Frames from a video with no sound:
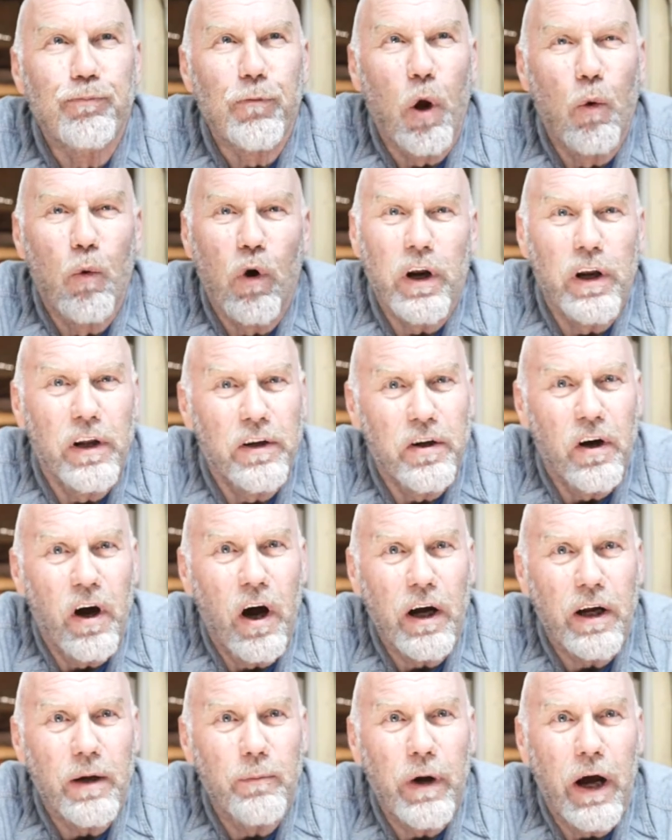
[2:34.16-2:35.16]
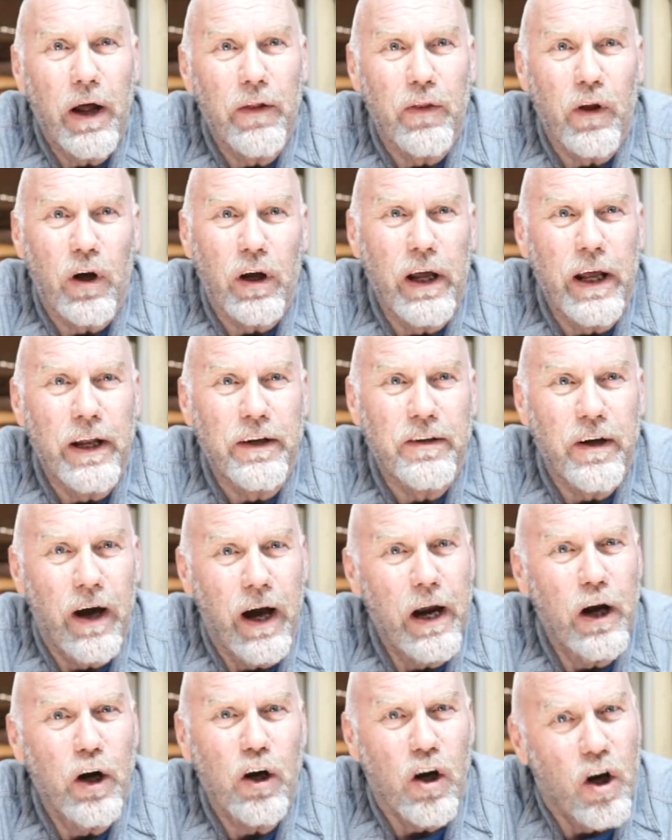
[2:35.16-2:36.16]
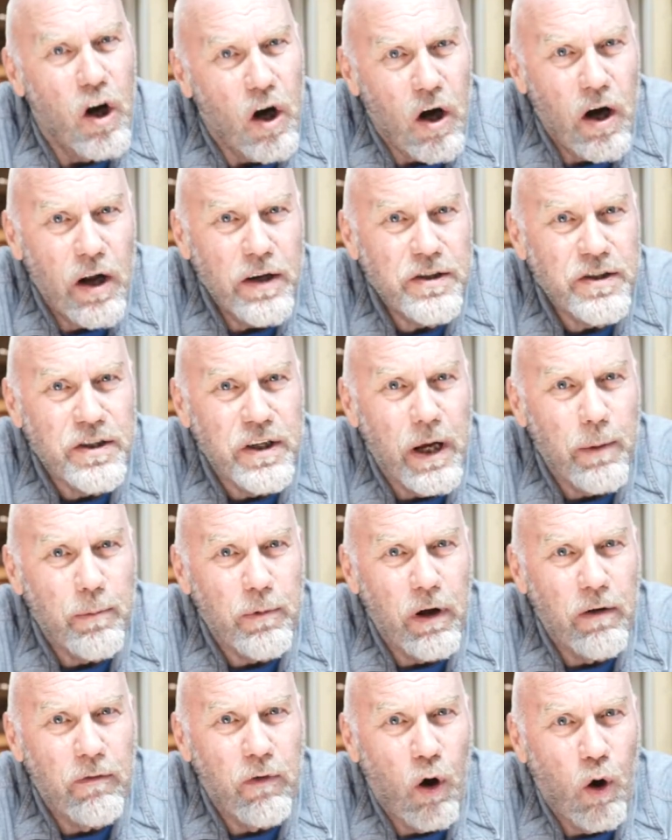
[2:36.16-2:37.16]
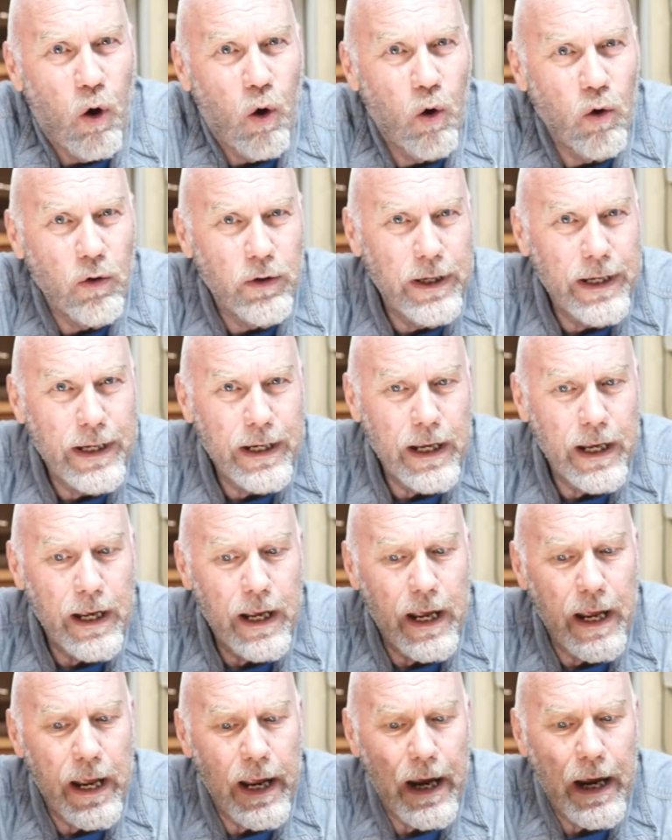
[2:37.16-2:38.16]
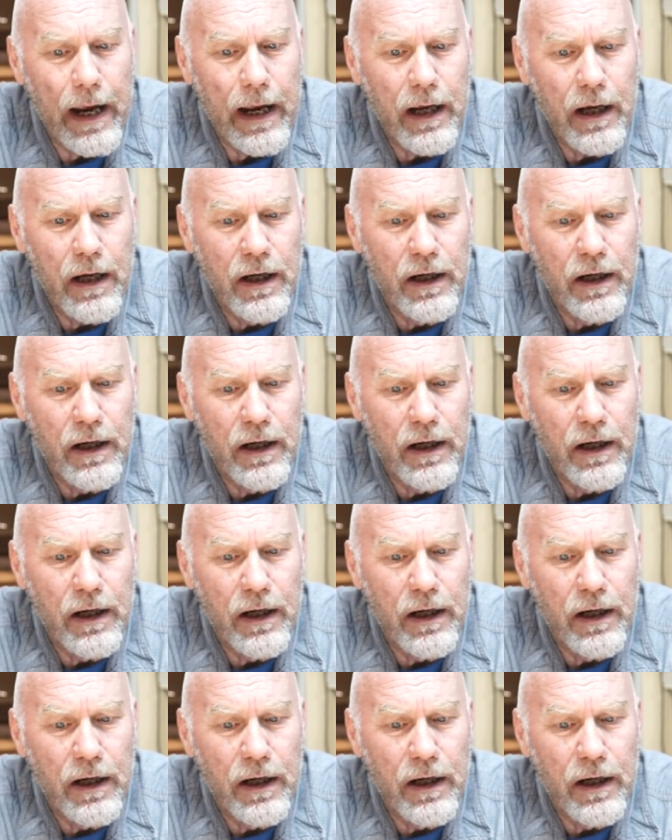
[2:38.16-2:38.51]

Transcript: We're going to talk about the entire concept of holding a